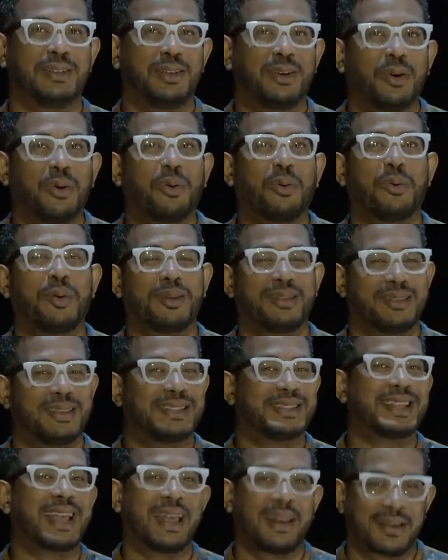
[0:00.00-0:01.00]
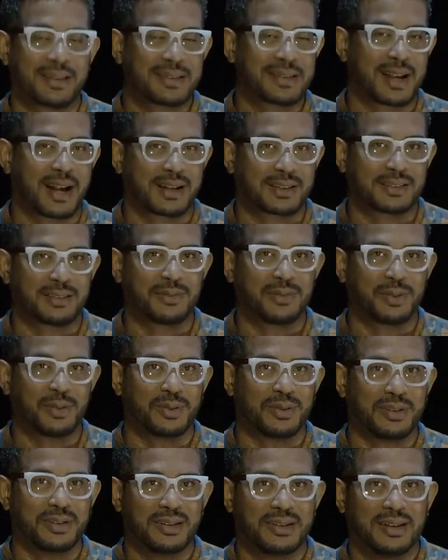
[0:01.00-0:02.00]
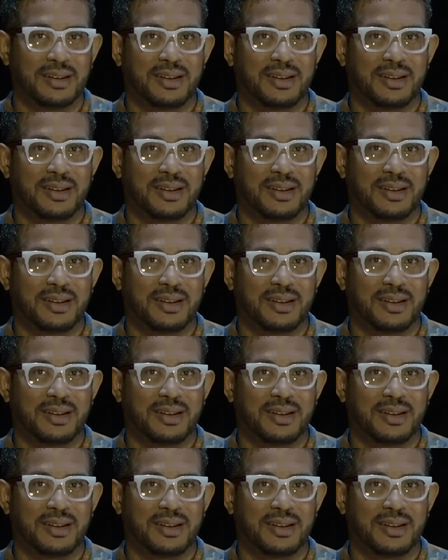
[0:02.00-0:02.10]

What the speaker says: go with the tenor saxophone